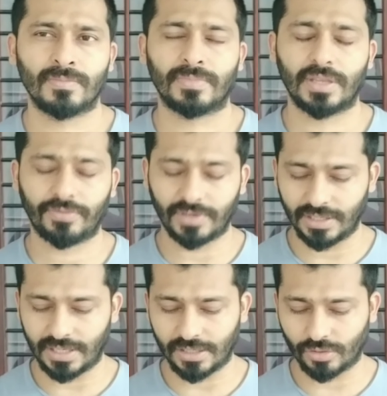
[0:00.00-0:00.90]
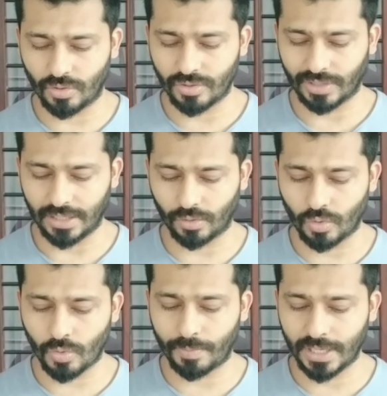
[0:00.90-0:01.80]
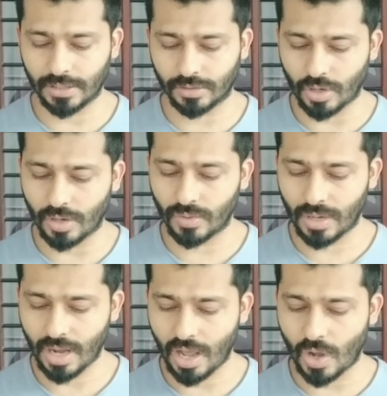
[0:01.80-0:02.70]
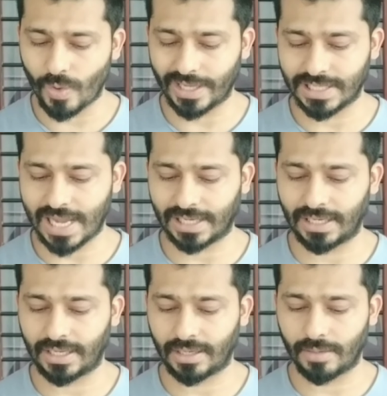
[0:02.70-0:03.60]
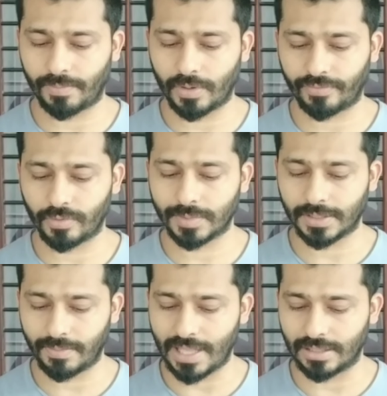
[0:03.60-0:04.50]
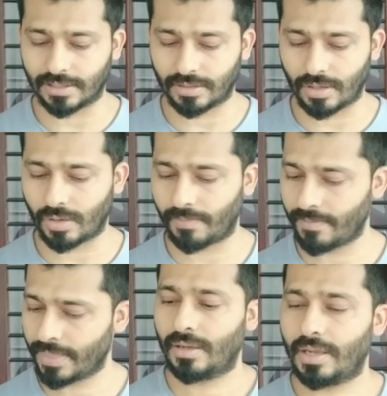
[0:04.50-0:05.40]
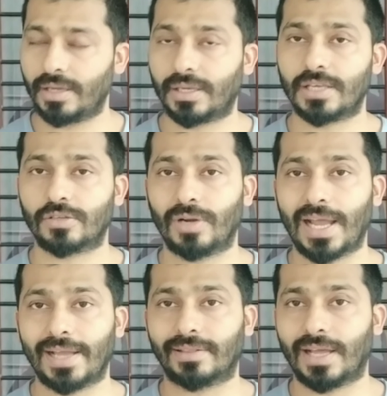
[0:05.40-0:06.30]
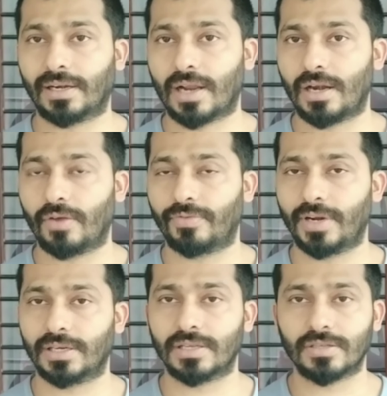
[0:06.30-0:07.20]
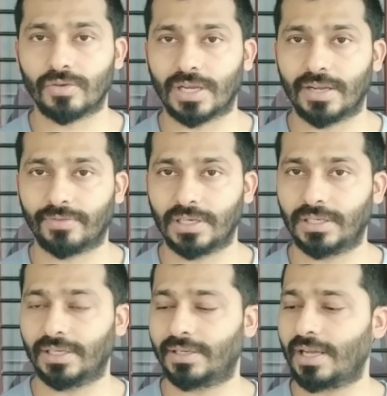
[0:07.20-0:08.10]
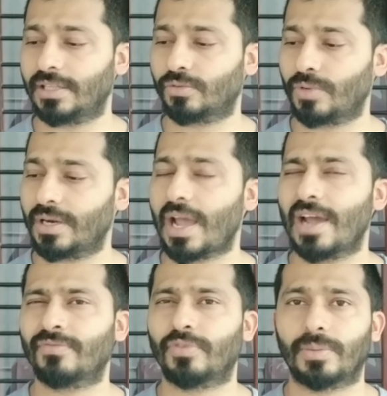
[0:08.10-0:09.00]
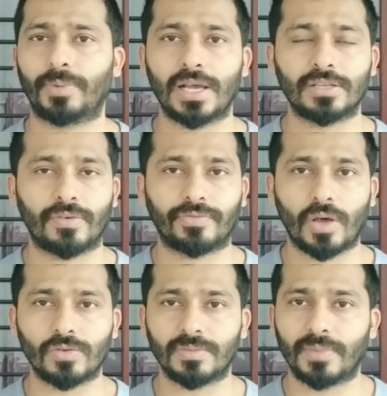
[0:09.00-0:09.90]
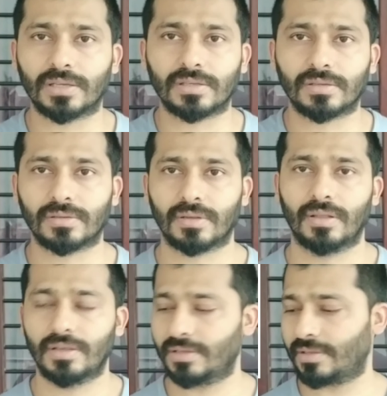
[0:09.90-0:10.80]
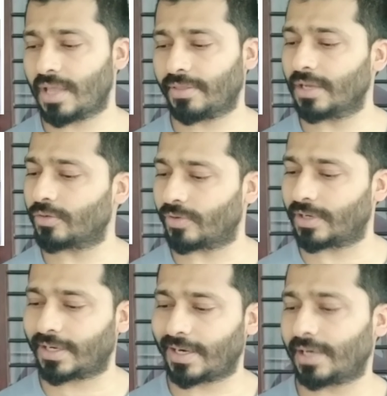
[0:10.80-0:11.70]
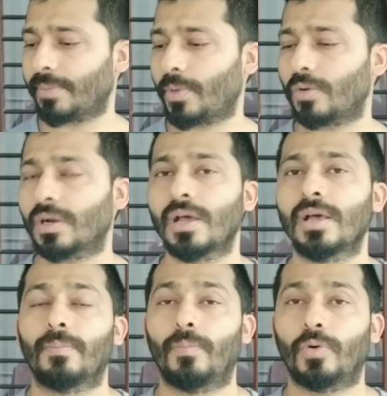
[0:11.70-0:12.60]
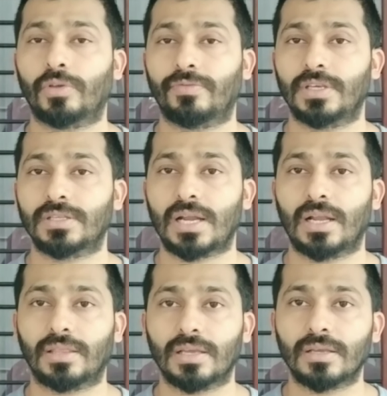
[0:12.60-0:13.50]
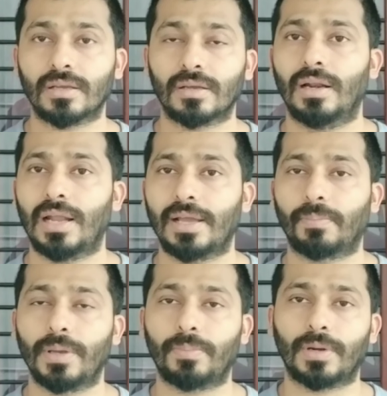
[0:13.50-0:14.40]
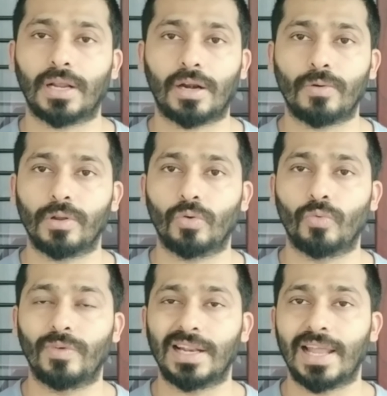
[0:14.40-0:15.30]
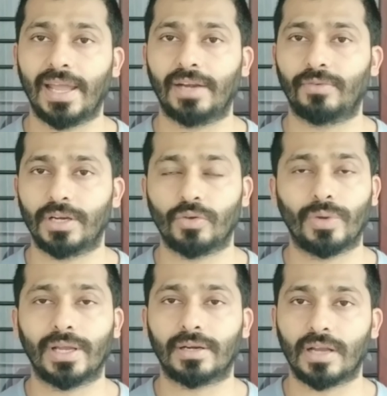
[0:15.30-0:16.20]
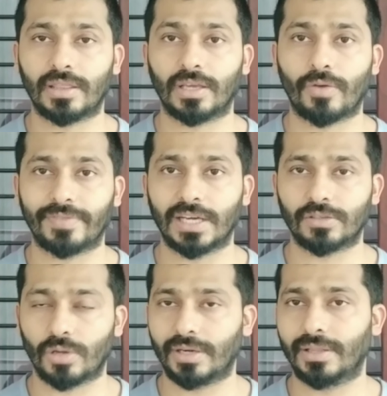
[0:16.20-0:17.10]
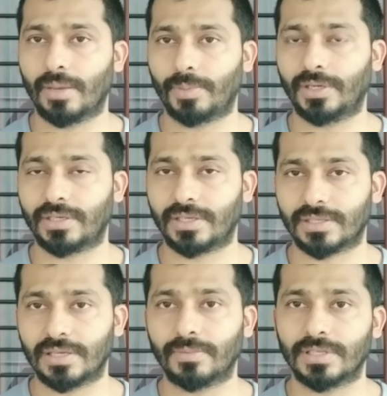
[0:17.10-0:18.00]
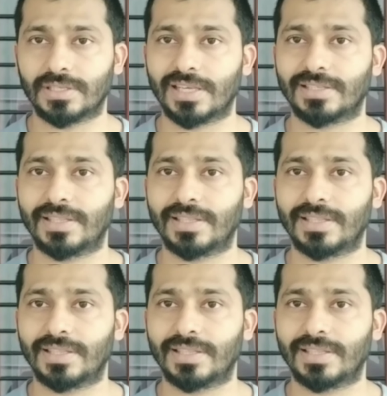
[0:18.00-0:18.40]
different tastes, so you can go based on how exactly a perfume smells. So in case you like that kind of fragrance, you can definitely try this one, and for a price of $1,000, there's nothing to regret about. Both of these are nothing like people around you will hate when you wear, nothing of that sort. They are pretty decent, but it's just